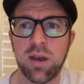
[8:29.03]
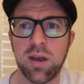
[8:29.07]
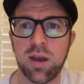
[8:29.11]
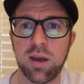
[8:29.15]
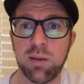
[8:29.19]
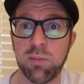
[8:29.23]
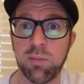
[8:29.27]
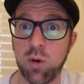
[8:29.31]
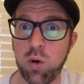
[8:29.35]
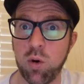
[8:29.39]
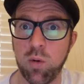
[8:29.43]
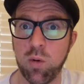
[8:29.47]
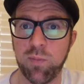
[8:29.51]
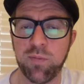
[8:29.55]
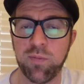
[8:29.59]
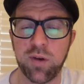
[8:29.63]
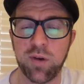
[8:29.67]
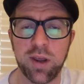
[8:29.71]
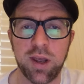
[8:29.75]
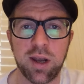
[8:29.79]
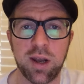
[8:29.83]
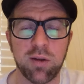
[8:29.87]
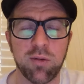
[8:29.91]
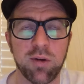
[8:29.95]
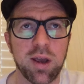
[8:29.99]

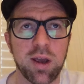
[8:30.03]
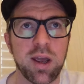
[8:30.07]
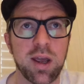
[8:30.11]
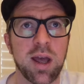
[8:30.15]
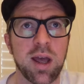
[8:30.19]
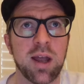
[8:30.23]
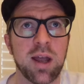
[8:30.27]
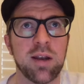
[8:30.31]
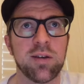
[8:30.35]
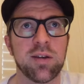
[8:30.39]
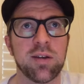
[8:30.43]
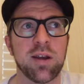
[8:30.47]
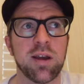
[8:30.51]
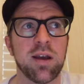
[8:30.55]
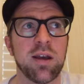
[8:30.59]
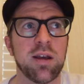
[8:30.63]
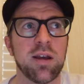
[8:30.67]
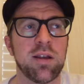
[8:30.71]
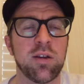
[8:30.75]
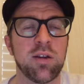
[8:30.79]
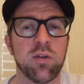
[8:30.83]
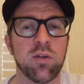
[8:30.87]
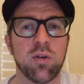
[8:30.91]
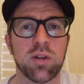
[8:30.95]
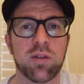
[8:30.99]
hopefully anyway. And
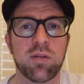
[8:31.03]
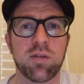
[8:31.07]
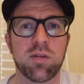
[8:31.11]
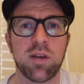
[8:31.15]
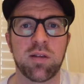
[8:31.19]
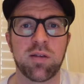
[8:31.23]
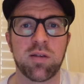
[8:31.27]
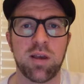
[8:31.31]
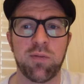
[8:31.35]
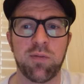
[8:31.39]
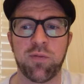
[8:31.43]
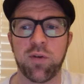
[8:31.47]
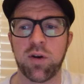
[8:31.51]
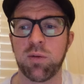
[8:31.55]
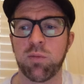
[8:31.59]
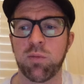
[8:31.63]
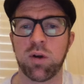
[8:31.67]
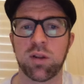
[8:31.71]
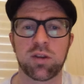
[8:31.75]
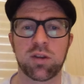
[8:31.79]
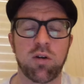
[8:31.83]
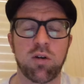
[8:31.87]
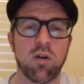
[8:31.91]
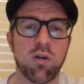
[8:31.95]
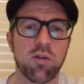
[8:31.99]
it's if I
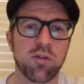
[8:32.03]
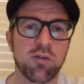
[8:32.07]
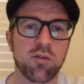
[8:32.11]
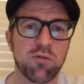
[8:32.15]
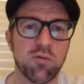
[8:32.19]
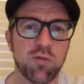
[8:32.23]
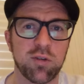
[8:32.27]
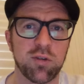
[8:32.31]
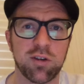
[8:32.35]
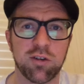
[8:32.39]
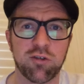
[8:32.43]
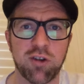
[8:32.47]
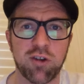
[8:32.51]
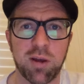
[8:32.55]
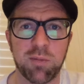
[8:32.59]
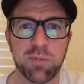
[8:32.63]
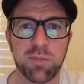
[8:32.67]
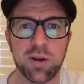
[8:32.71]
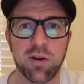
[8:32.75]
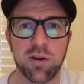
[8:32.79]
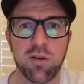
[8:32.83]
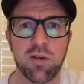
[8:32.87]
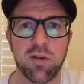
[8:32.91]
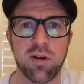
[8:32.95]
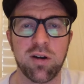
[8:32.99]
want the horse to run the
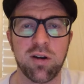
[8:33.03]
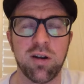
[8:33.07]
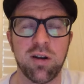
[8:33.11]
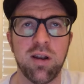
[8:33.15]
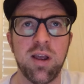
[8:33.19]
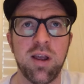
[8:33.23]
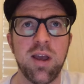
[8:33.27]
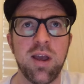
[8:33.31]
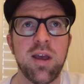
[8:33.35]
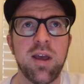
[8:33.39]
champion hurdle,